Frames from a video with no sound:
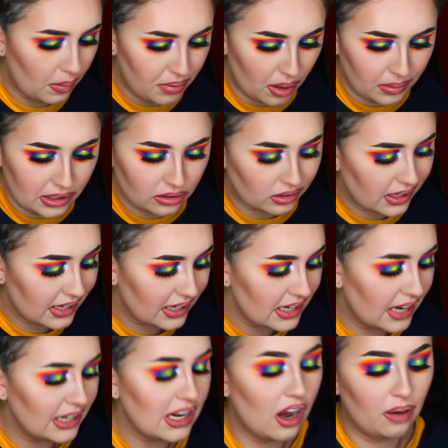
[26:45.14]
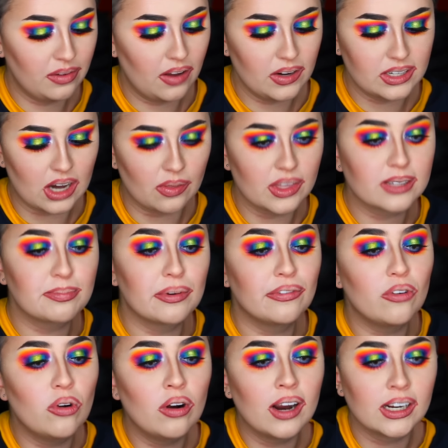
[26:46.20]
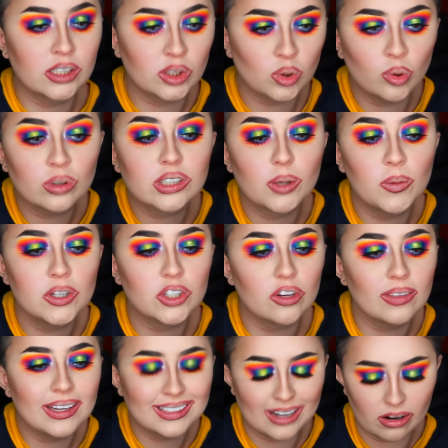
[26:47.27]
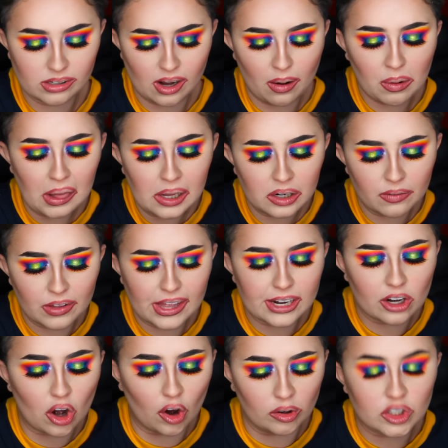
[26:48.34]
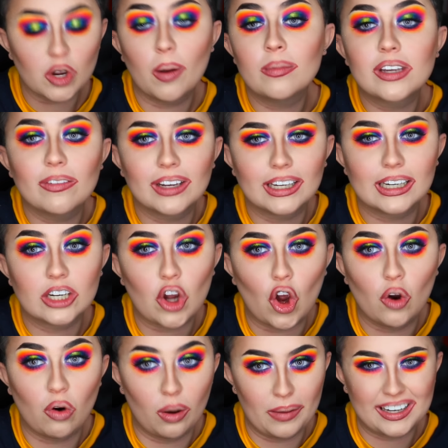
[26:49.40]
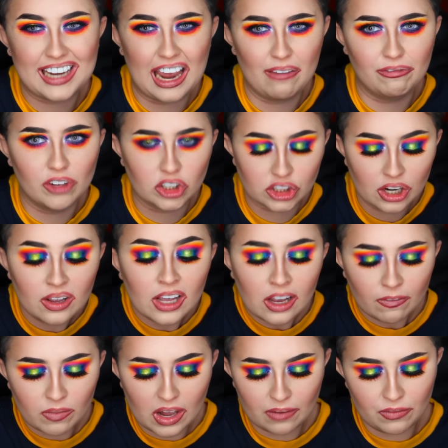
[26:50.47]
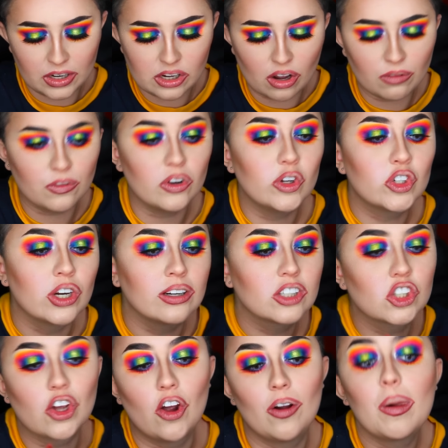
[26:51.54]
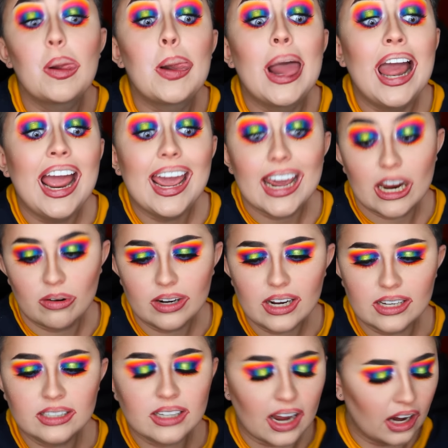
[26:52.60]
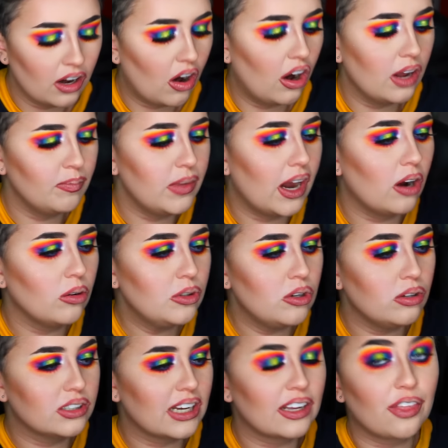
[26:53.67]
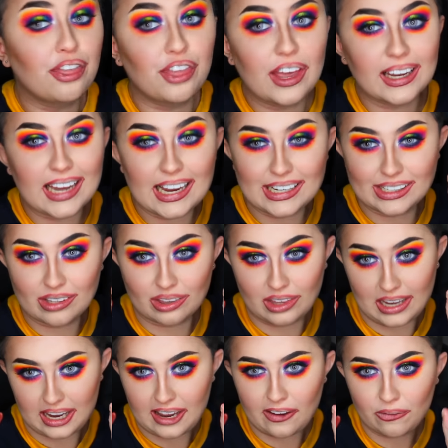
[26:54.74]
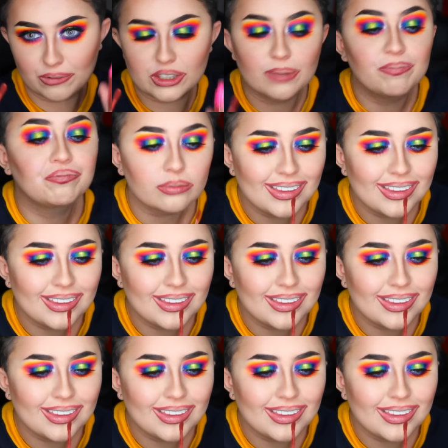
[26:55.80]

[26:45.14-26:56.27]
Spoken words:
I probably look like an idiot. I've never done this before. I saw someone do this and I was like, oh, I'm gonna give that a go. So I'm giving it a go on my catfish video version. So here it is. And I'm now using Thick as Thieves.